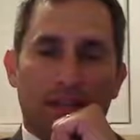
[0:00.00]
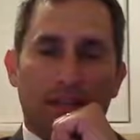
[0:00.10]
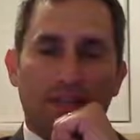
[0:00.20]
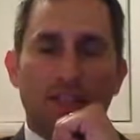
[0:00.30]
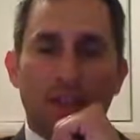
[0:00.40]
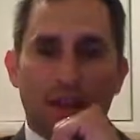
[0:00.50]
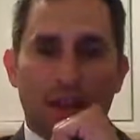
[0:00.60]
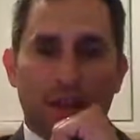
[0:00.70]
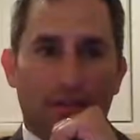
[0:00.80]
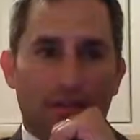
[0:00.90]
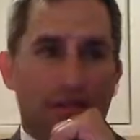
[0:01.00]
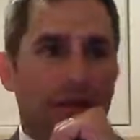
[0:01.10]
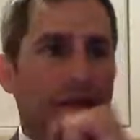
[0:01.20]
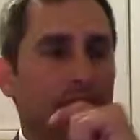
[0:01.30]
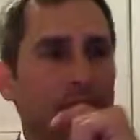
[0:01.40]
scenario?
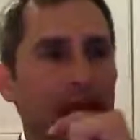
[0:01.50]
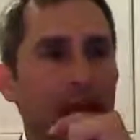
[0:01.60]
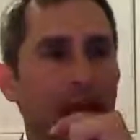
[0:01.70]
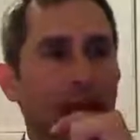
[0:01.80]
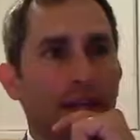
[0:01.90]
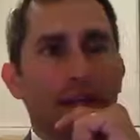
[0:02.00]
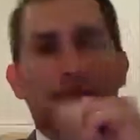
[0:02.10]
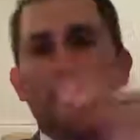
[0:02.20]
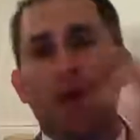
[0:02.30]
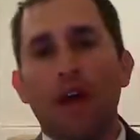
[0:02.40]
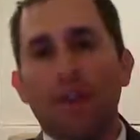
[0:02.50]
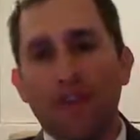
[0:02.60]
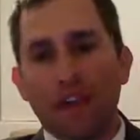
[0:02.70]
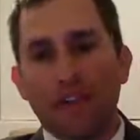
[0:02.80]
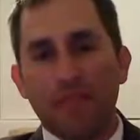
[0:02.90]
That Oh, and
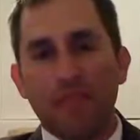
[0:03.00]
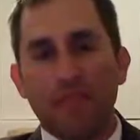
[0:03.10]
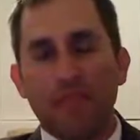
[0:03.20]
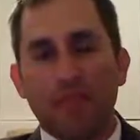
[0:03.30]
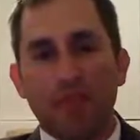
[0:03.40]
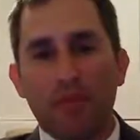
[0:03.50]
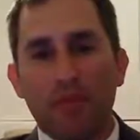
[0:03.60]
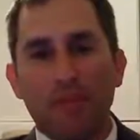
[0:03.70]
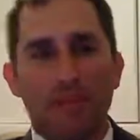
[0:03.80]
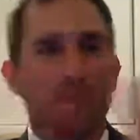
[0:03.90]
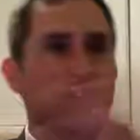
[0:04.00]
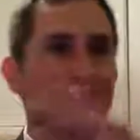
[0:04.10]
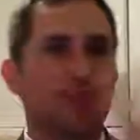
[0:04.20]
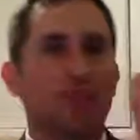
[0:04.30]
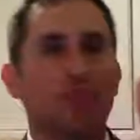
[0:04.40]
think of the movie Prometheus. There's
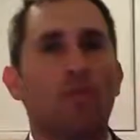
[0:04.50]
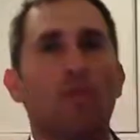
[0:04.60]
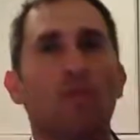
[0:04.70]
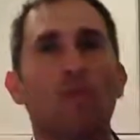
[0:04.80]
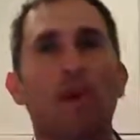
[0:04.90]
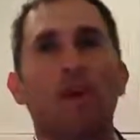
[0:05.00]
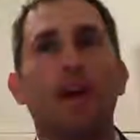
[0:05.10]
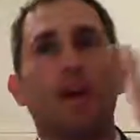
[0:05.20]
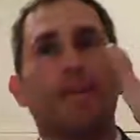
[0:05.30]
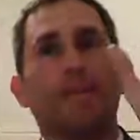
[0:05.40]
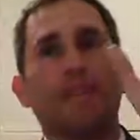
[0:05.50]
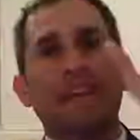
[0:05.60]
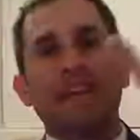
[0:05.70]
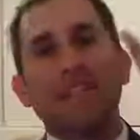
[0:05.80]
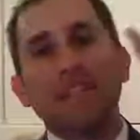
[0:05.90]
another one where the
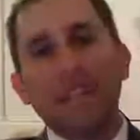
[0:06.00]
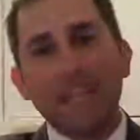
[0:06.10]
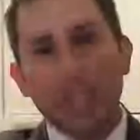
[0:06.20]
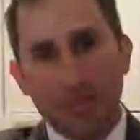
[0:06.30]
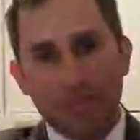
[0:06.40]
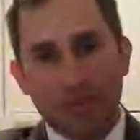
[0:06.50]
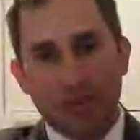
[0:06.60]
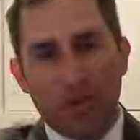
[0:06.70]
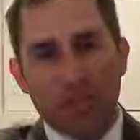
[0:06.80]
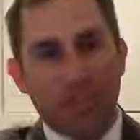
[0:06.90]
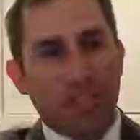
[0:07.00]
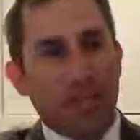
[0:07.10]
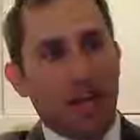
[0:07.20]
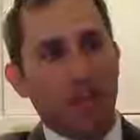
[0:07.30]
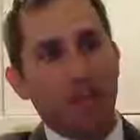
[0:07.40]
elite humanoids
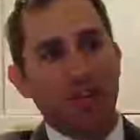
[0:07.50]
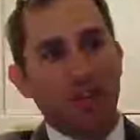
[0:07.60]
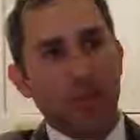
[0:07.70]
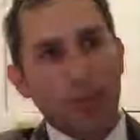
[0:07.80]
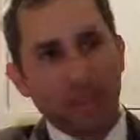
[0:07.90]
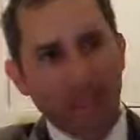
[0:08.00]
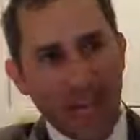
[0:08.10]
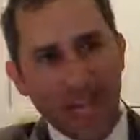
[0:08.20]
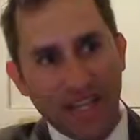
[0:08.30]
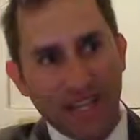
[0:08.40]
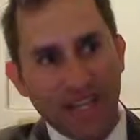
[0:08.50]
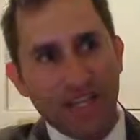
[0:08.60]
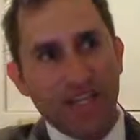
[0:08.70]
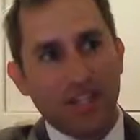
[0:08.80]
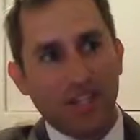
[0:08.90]
come from another planet
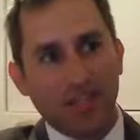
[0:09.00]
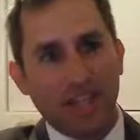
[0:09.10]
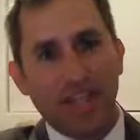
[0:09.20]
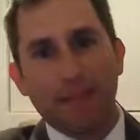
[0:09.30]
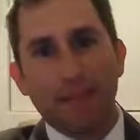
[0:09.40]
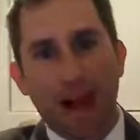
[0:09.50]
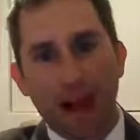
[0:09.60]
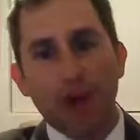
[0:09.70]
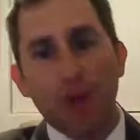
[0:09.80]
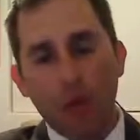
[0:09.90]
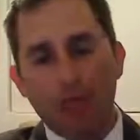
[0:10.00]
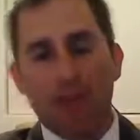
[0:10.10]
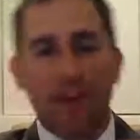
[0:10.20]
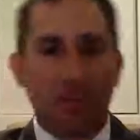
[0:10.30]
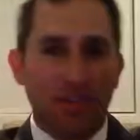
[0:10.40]
to plant a bioweapon
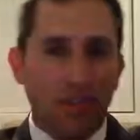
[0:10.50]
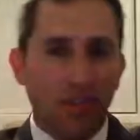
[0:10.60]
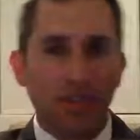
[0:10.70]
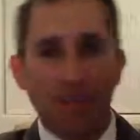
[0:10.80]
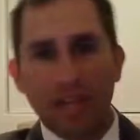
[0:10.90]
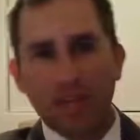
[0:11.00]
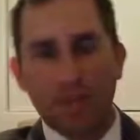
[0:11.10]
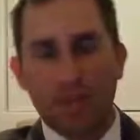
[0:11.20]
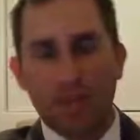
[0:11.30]
here to eliminate the